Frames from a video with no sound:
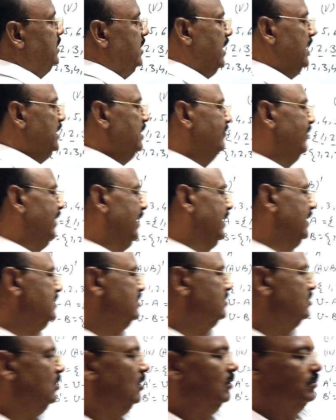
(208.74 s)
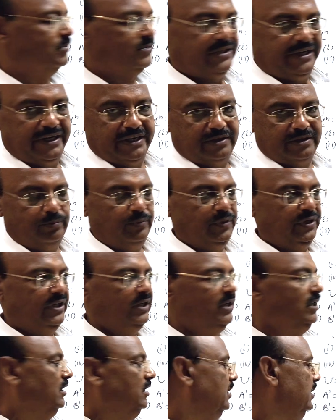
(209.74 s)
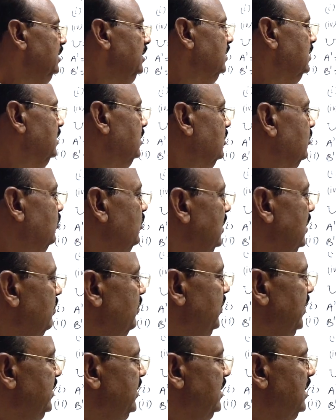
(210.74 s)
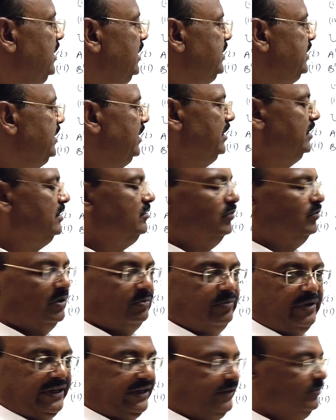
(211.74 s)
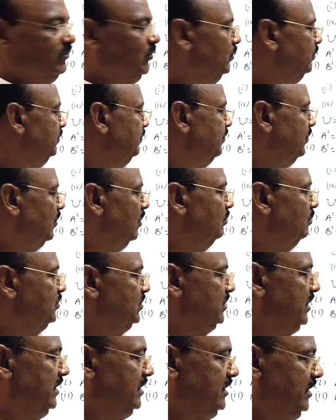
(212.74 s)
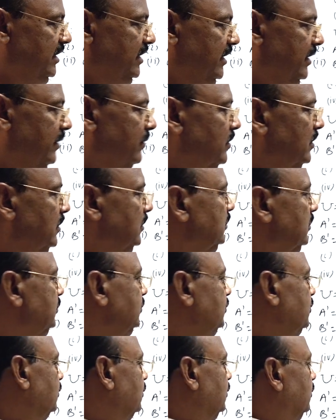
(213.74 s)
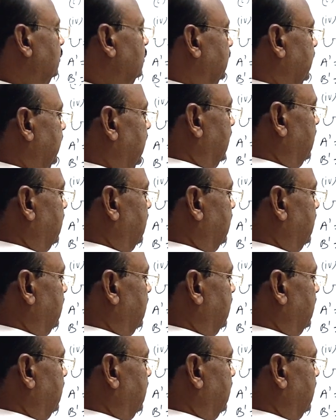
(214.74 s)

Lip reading: elements of set B will be deleted, will be removed from set A. So here